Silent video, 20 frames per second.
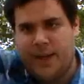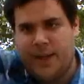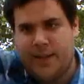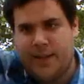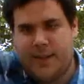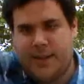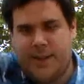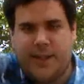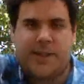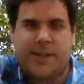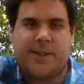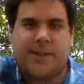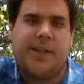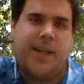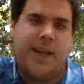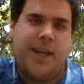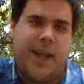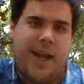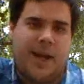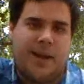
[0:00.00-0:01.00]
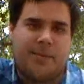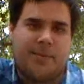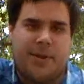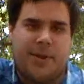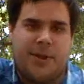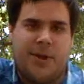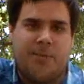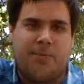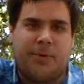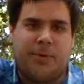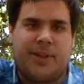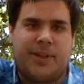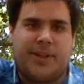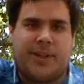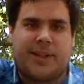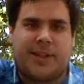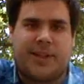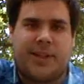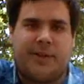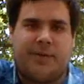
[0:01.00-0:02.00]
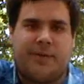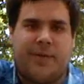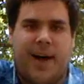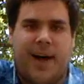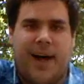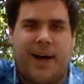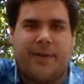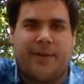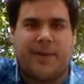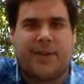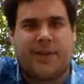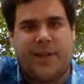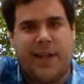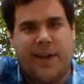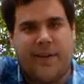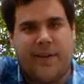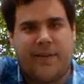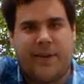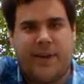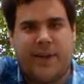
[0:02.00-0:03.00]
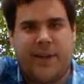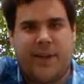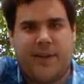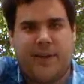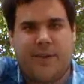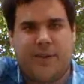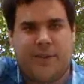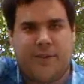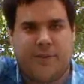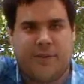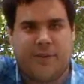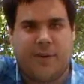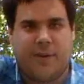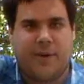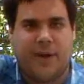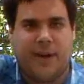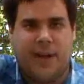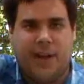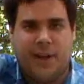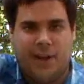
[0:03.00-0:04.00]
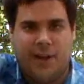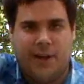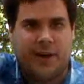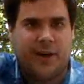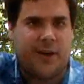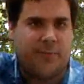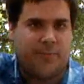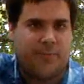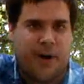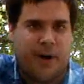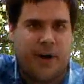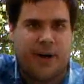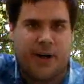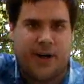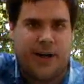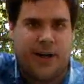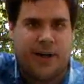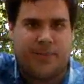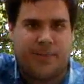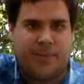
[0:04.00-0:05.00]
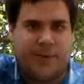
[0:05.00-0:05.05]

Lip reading: 60 amps, and you put 65 or 70 through it, you're going to burn it up.